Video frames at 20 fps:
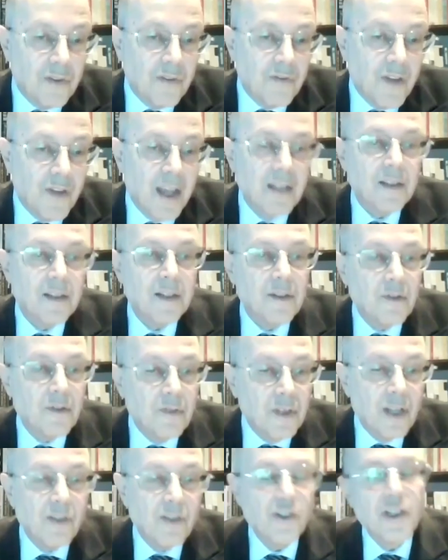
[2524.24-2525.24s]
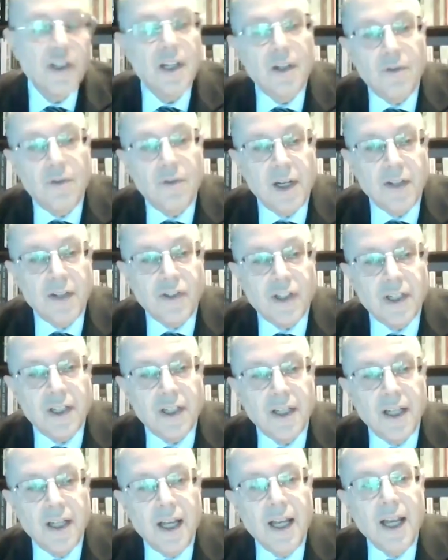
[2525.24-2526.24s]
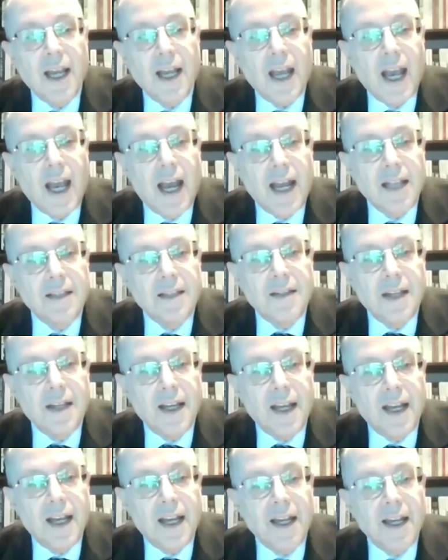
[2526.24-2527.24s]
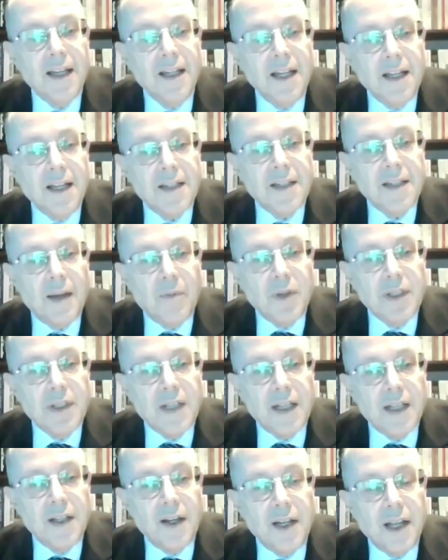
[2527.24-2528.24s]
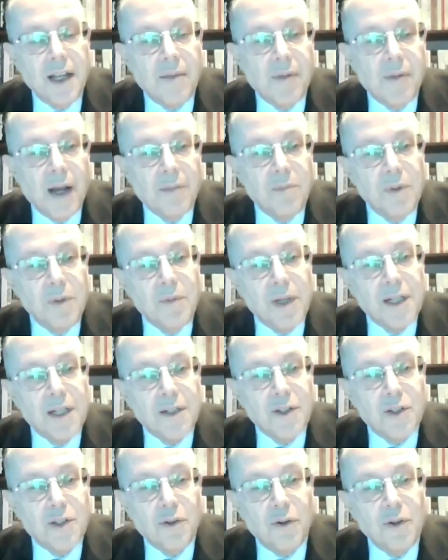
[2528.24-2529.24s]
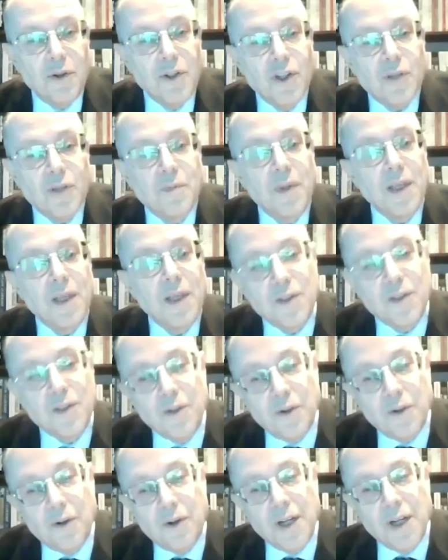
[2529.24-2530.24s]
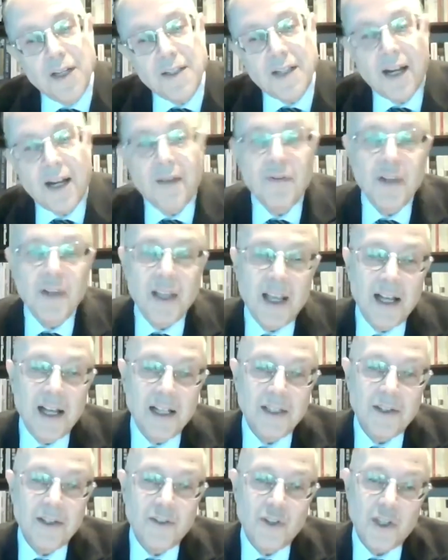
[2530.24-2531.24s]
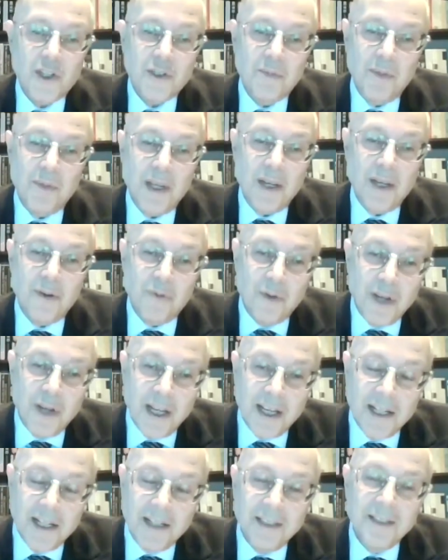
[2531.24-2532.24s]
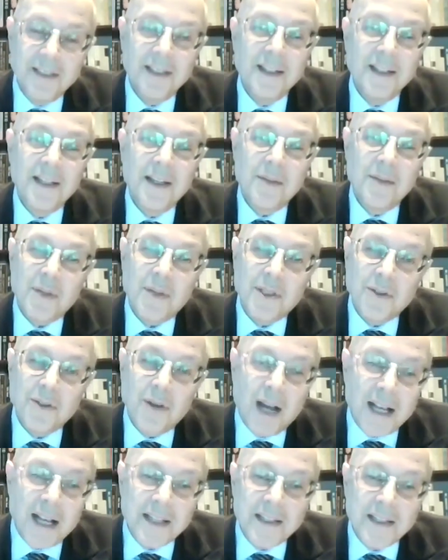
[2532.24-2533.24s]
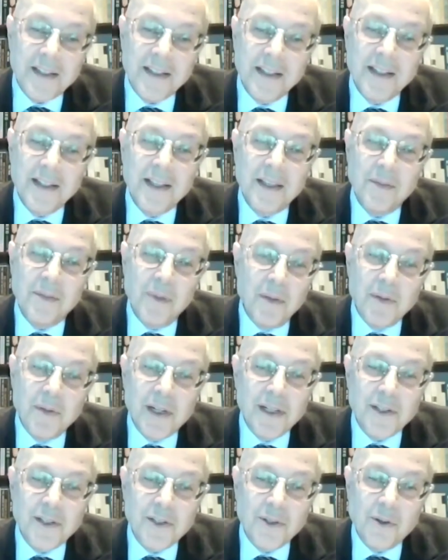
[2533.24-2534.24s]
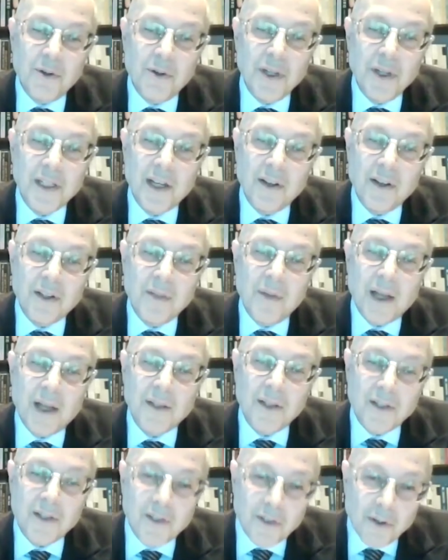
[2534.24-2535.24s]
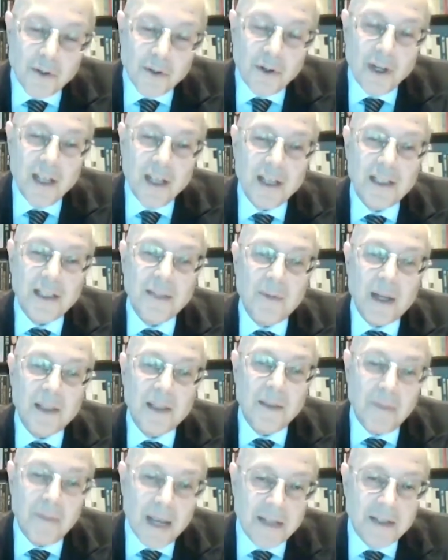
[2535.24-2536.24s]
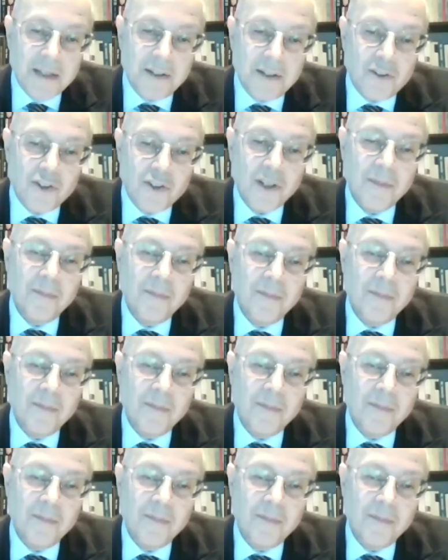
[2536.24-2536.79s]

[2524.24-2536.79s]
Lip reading: the faith and tradition and religion. And someone said earlier about biblical stories just being stories and everything else just being real. But to us, the biblical stories are not about the story, it's about the message.